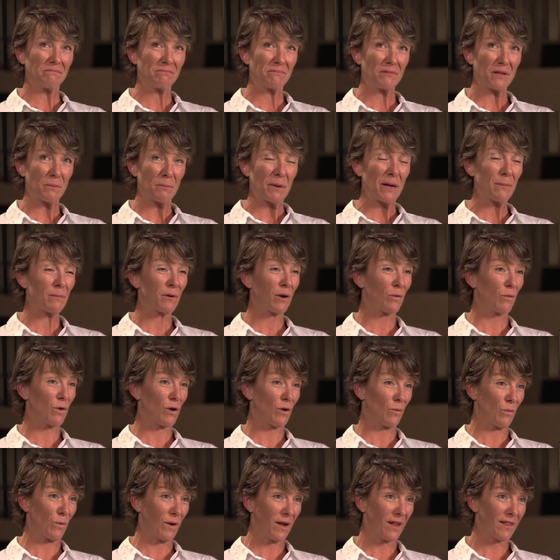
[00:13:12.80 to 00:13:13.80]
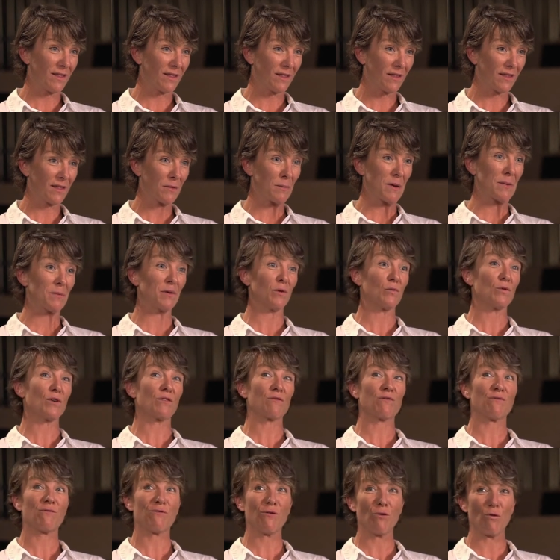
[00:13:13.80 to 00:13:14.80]
The people I work with, the people I work
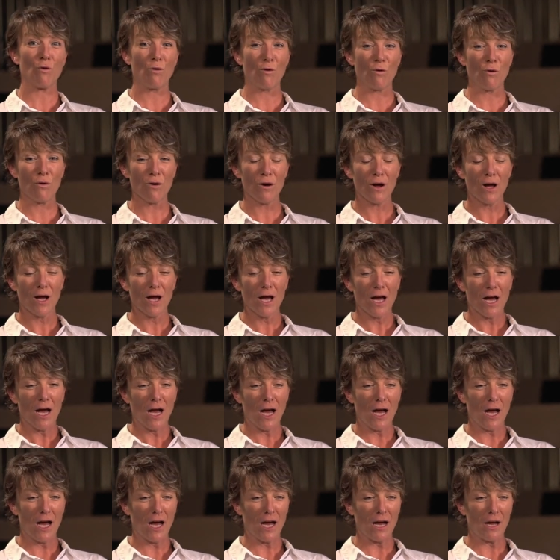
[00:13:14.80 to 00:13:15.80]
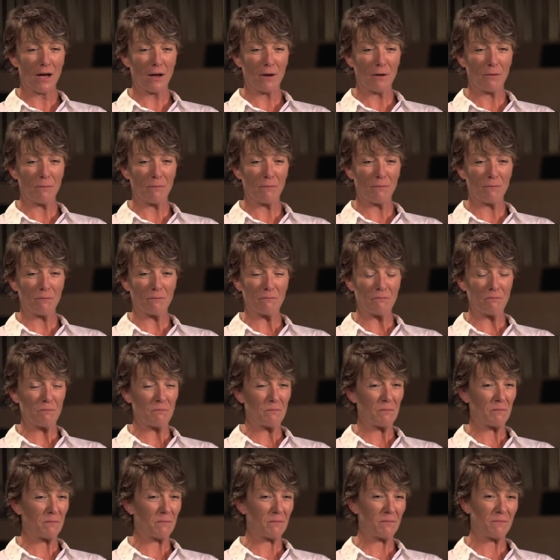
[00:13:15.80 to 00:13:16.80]
for, the
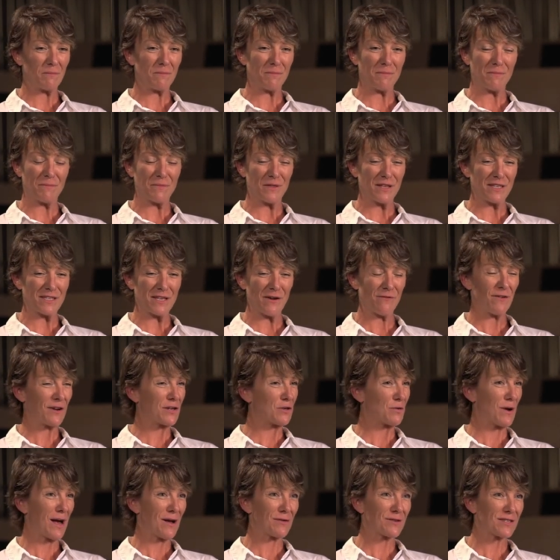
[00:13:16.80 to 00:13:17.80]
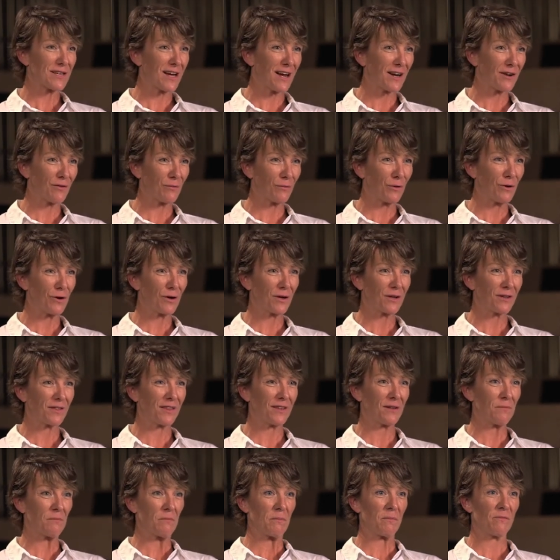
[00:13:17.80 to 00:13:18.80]
stuff I do outside of work,
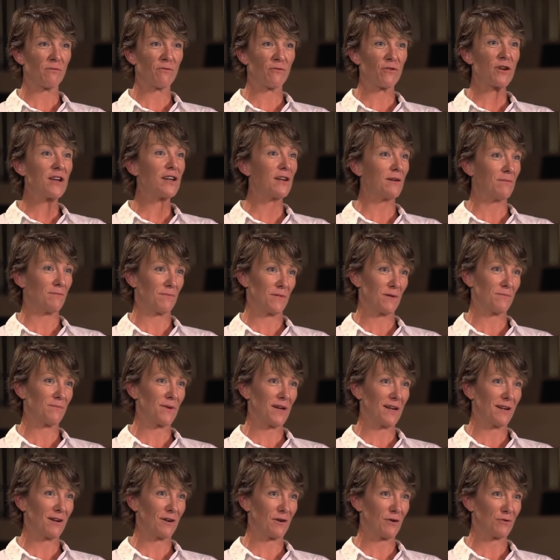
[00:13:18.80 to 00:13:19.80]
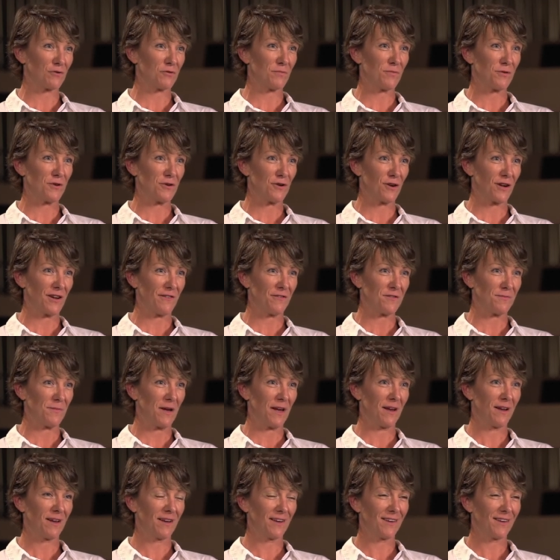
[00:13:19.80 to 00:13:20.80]
the freedom that being an entrepreneur gives me.